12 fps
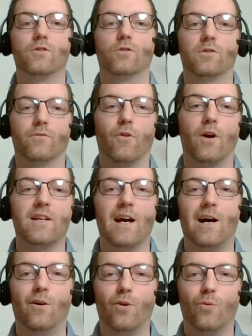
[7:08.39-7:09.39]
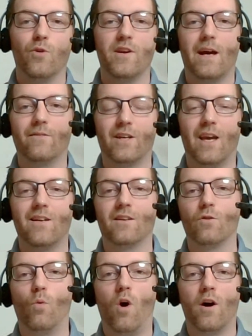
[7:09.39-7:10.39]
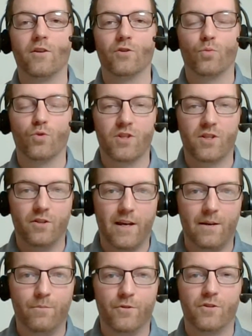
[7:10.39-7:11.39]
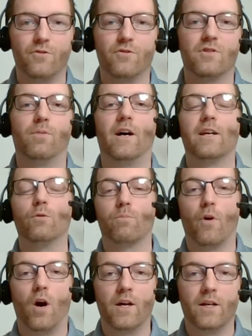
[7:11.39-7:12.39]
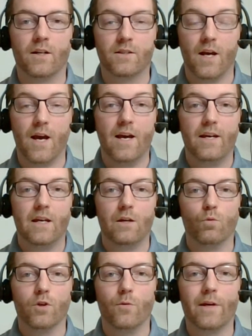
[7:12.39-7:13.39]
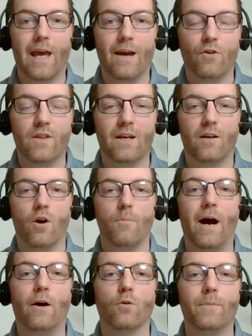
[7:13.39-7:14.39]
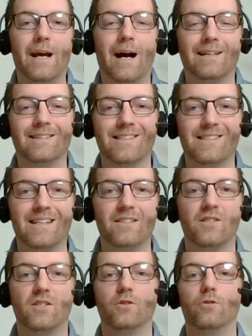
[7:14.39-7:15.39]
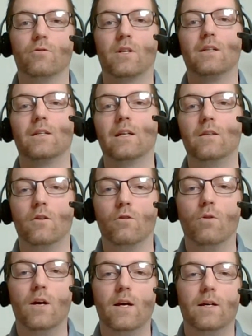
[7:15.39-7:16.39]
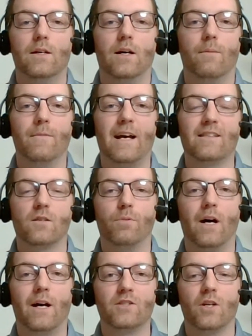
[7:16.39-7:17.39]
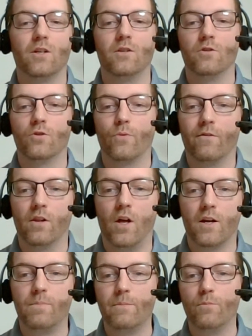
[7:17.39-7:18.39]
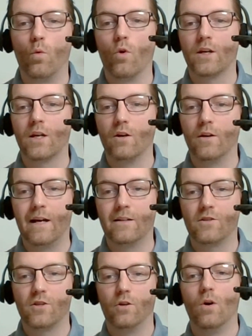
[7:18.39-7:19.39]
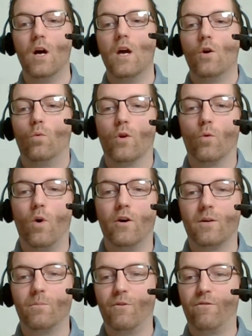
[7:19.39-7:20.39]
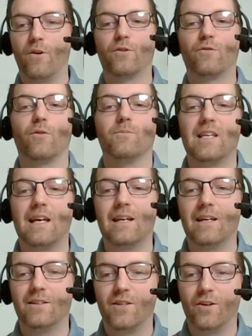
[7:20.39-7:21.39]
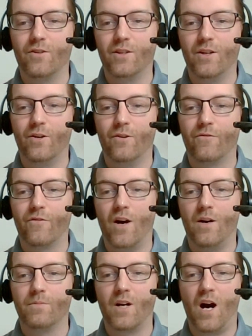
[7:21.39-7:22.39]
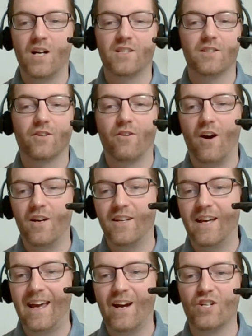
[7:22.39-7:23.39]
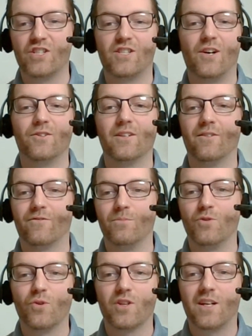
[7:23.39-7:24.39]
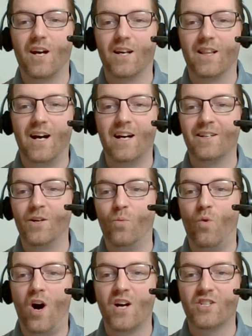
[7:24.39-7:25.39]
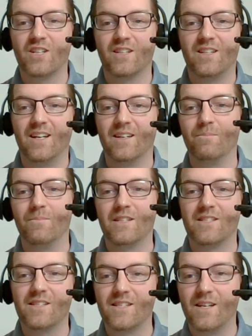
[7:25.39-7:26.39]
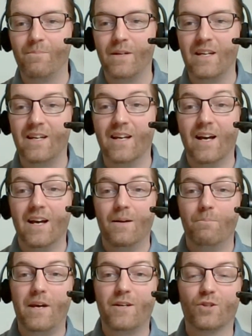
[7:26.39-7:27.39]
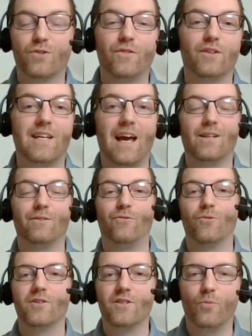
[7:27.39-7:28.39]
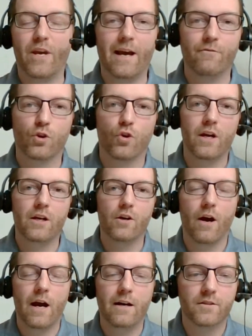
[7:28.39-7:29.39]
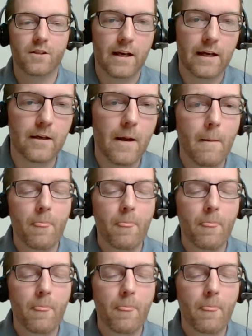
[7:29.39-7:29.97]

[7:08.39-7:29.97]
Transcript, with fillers: So as of right now, we're navigating the waters. We're still able to supply you with product, and we're doing everything in our power behind the scenes to continue Um, that supply chain to you. So we have a lot of people working on that. So want to welcome you folks from San Antonio, from Casa Grande, Arizona, from North Carolina, Washington, Mississippi, Bakersfield, California. We have a great crowd today.